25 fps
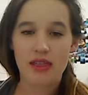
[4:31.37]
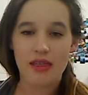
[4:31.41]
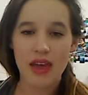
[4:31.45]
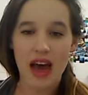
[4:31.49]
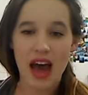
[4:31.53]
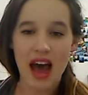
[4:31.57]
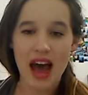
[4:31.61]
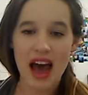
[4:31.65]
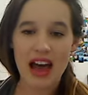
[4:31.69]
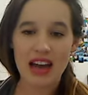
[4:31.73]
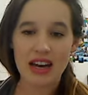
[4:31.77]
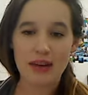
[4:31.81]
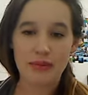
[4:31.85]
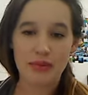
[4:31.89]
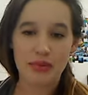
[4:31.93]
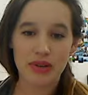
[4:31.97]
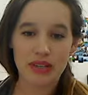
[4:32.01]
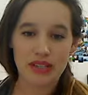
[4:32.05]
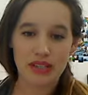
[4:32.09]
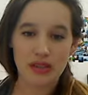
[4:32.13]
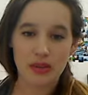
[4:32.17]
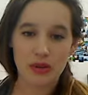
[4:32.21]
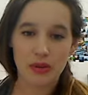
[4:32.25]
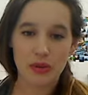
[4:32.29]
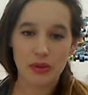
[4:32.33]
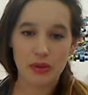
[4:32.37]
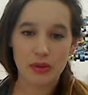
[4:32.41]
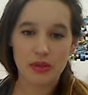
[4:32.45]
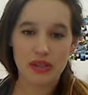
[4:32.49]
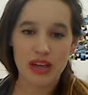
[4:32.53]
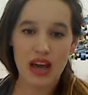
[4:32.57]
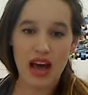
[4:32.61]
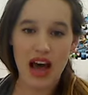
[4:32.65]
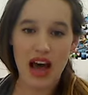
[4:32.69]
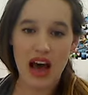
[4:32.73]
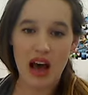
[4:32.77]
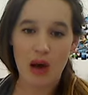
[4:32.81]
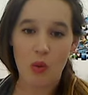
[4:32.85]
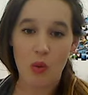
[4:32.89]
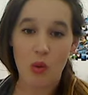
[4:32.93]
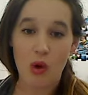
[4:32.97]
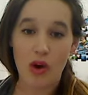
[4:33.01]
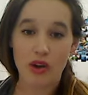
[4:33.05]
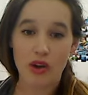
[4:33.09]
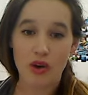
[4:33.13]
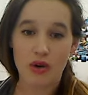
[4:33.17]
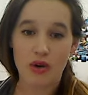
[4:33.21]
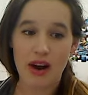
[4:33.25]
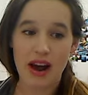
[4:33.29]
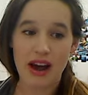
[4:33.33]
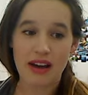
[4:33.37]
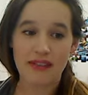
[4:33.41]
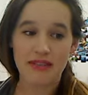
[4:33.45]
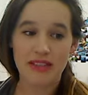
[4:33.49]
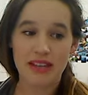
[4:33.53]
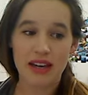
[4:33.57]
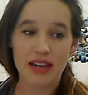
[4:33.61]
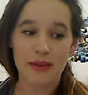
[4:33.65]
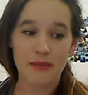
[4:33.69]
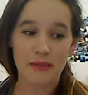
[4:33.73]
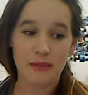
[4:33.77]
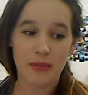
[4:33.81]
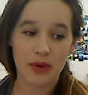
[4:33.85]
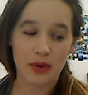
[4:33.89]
the harder bristles are what you're after